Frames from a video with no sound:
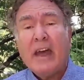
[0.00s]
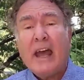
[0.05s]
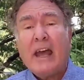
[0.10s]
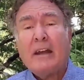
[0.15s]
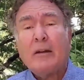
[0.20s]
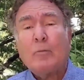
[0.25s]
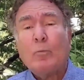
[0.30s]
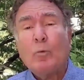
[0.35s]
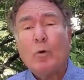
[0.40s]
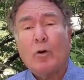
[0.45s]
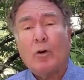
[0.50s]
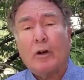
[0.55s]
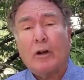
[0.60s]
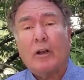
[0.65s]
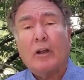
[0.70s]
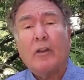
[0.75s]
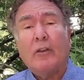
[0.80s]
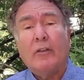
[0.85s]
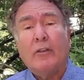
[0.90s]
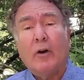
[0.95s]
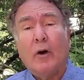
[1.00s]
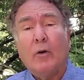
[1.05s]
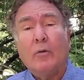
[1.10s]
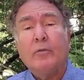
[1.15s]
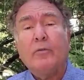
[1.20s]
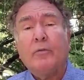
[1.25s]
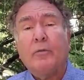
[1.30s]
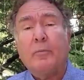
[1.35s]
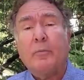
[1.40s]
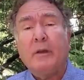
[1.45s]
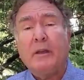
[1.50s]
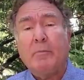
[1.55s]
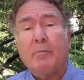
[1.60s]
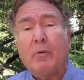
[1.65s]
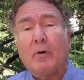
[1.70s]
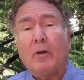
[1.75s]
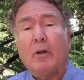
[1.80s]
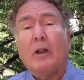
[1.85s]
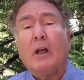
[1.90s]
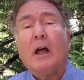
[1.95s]
That work, those
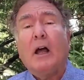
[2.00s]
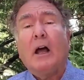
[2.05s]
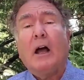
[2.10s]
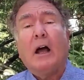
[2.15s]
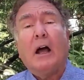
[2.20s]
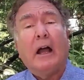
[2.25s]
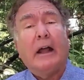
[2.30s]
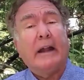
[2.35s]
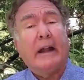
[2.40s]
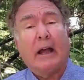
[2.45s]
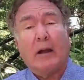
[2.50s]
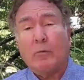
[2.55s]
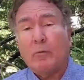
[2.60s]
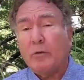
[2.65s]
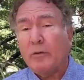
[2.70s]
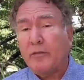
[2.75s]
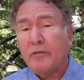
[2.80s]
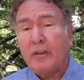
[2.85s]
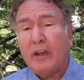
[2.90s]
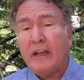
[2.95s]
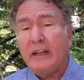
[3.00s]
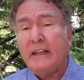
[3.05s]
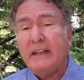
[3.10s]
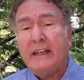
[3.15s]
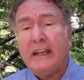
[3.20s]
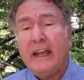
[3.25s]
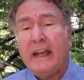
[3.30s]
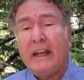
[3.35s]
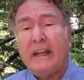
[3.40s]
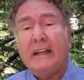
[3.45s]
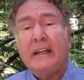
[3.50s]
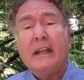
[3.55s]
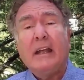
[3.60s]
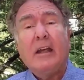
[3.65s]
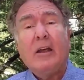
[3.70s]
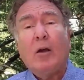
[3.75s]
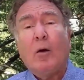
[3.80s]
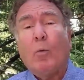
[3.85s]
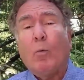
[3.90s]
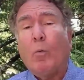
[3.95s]
people, and I will say it again,
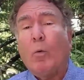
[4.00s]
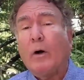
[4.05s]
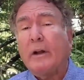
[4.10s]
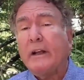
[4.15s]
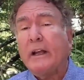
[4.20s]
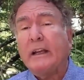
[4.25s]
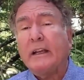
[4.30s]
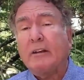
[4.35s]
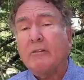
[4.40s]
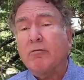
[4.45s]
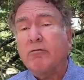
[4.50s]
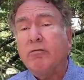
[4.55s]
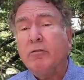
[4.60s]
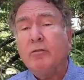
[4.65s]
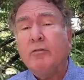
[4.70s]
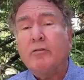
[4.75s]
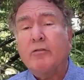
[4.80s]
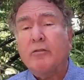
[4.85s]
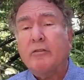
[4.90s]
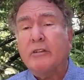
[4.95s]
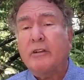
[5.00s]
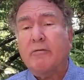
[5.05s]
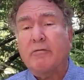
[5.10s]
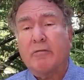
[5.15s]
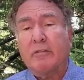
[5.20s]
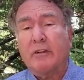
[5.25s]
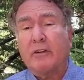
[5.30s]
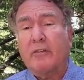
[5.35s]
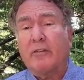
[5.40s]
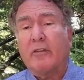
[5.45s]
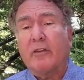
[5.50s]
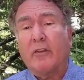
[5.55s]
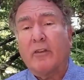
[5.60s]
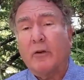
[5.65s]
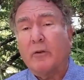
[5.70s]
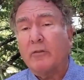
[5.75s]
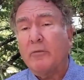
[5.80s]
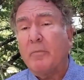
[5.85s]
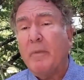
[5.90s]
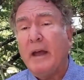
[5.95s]
what a crucial difference
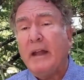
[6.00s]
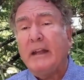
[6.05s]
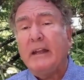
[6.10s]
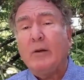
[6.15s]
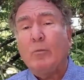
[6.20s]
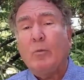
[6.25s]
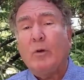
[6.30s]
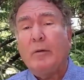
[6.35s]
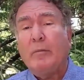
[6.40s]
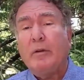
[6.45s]
those men